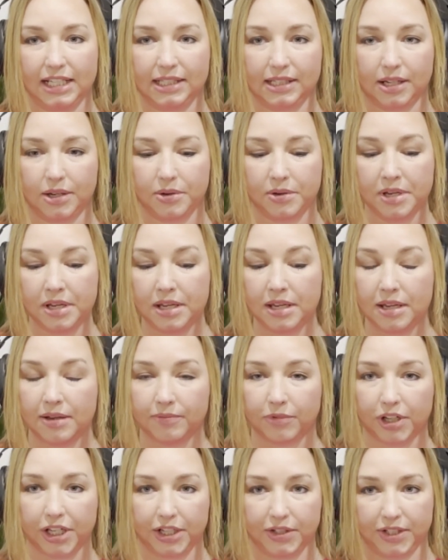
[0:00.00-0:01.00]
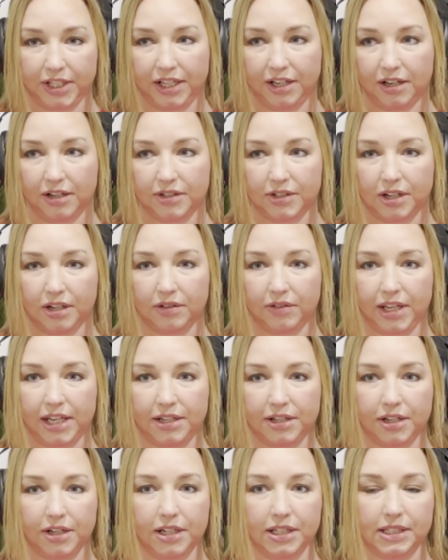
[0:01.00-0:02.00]
So we're using her as our
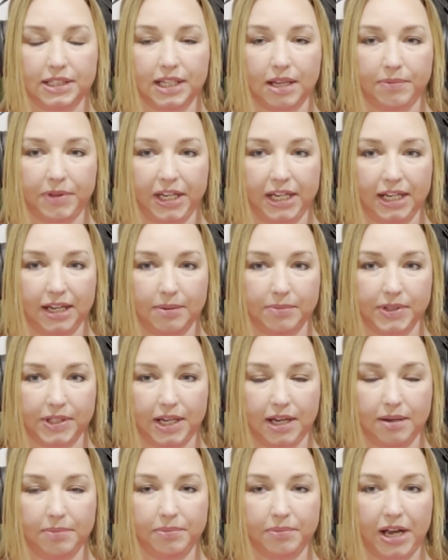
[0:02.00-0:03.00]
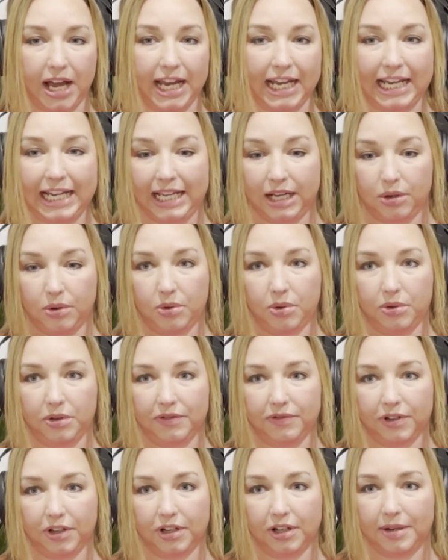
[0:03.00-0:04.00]
lender, and something comes up, I can get a hold
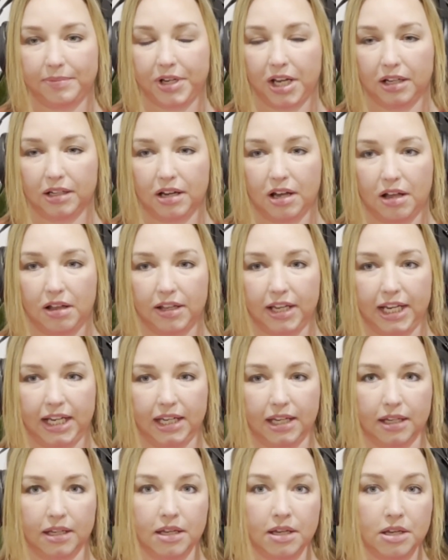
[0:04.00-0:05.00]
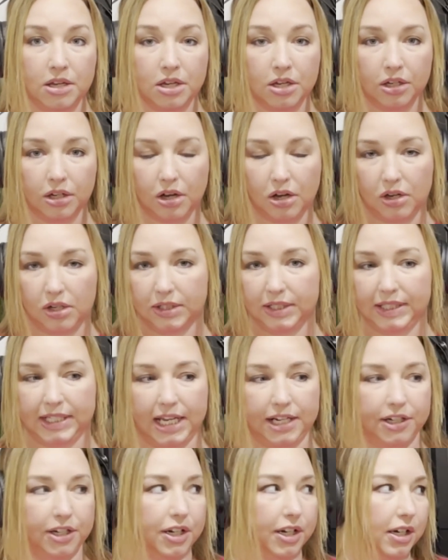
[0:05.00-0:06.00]
of her. I'm not calling a call
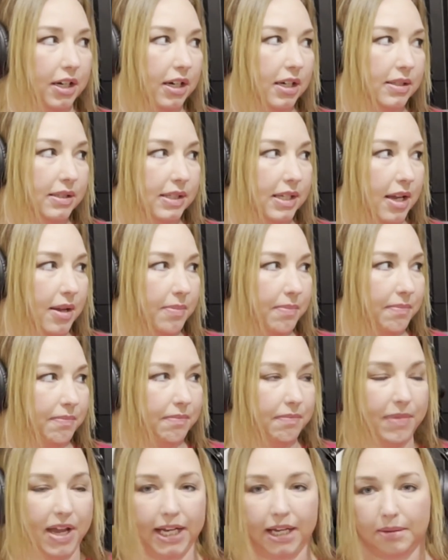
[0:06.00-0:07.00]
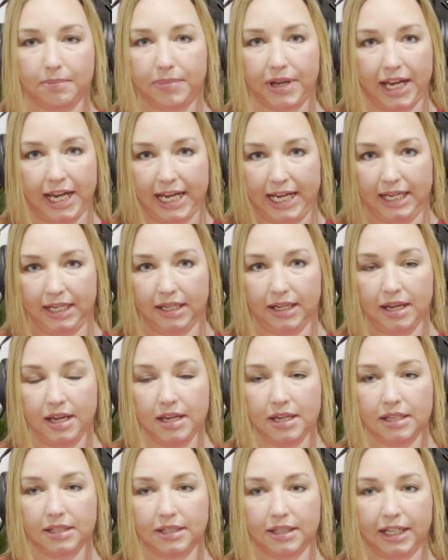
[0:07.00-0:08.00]
center at some mega bank
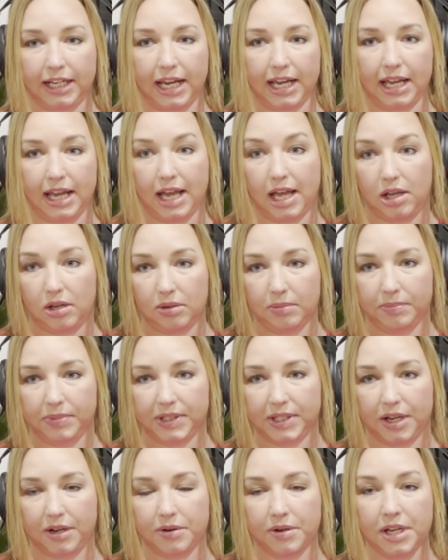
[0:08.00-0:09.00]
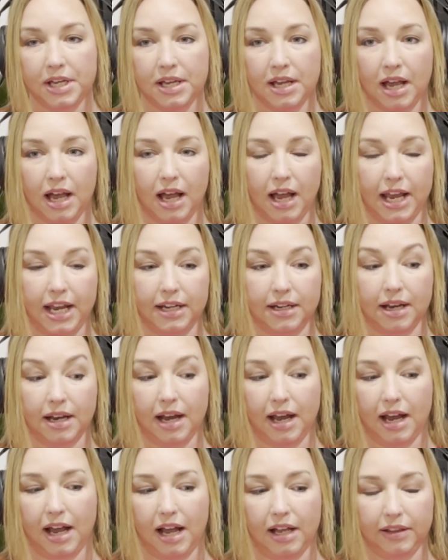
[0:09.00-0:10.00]
to get help. So, and
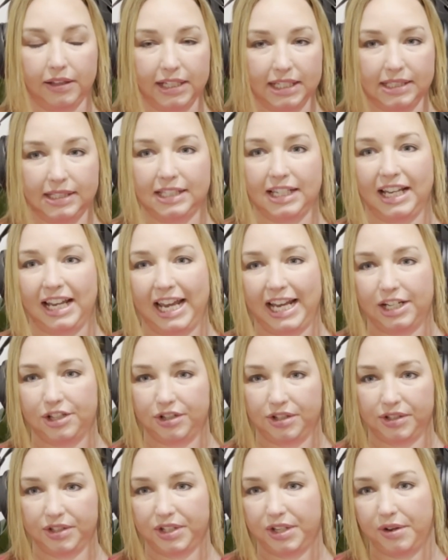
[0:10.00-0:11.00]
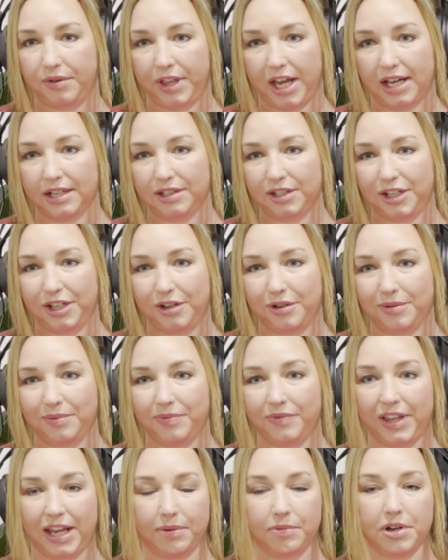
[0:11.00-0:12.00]
listing agents know that too.
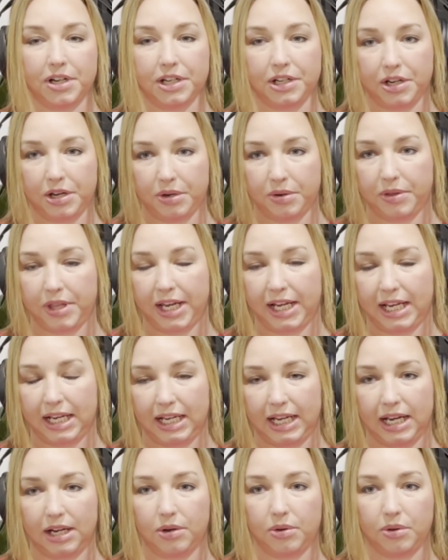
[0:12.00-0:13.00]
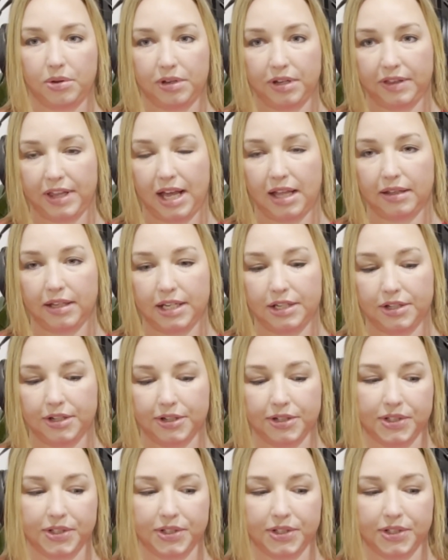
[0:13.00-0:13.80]
They want to know they can get a hold of that lender.